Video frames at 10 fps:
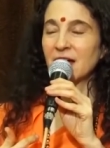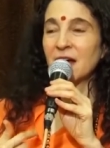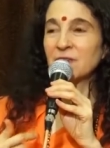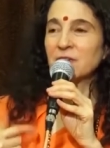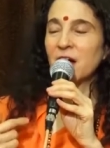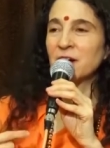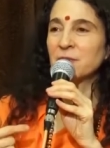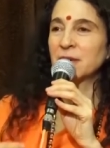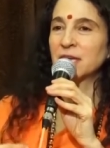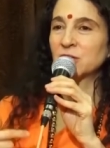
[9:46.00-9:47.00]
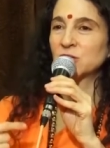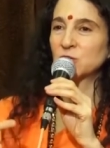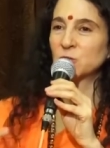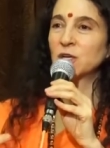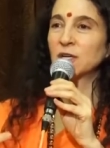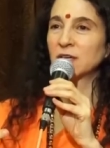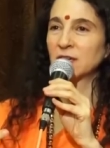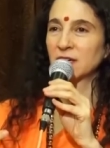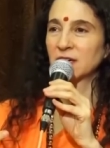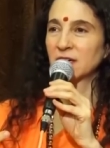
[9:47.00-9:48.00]
I've got to make
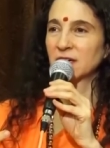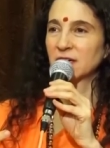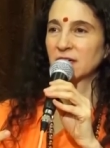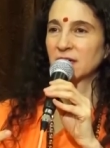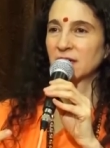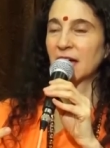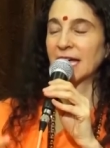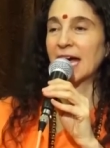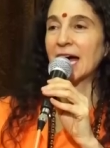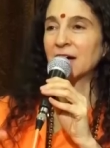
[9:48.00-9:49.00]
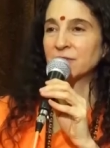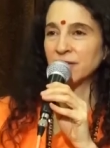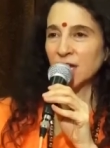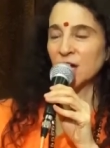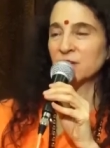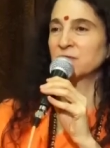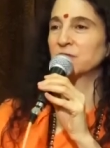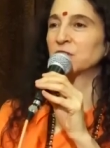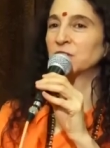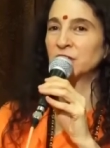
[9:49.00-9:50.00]
sure I have enough,
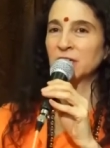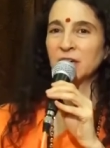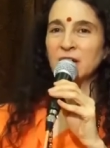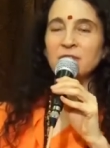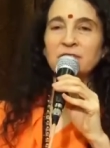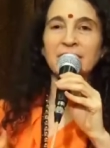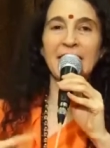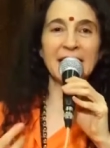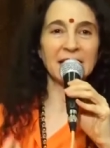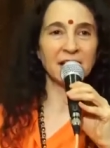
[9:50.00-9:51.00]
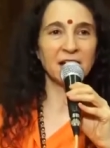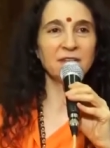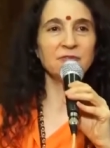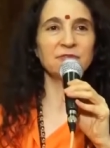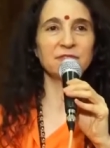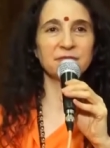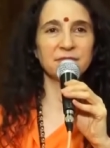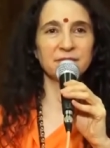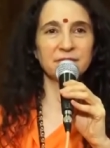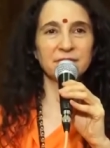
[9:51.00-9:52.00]
earn enough, get enough,
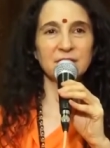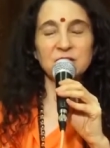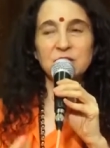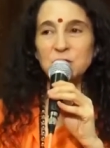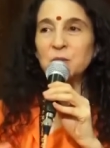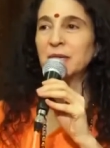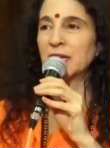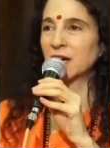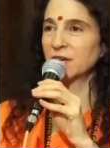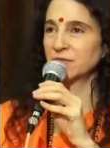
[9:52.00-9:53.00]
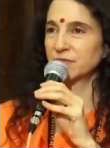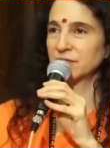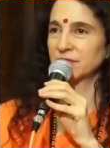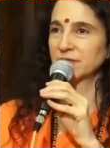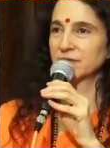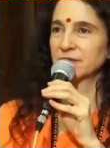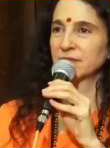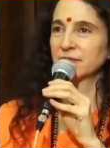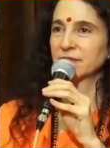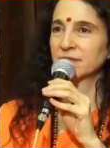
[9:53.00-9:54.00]
do enough
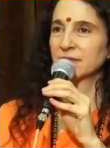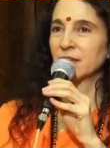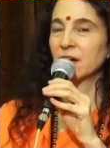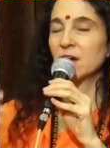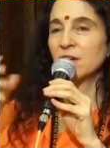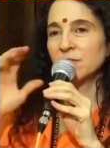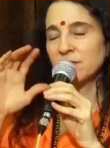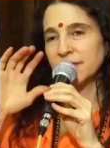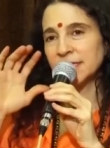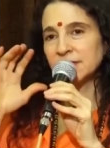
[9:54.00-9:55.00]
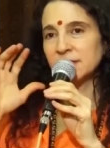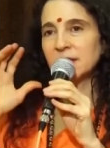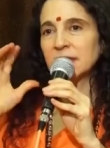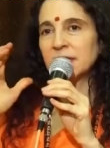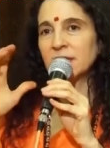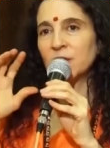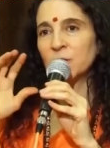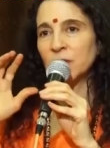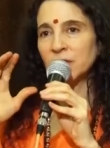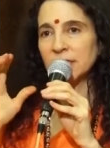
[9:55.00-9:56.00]
all the things that the ego
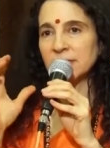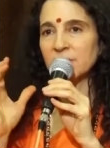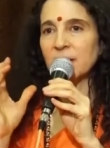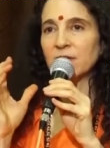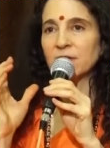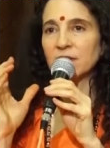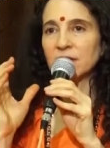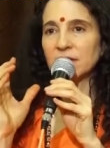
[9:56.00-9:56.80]
worries about.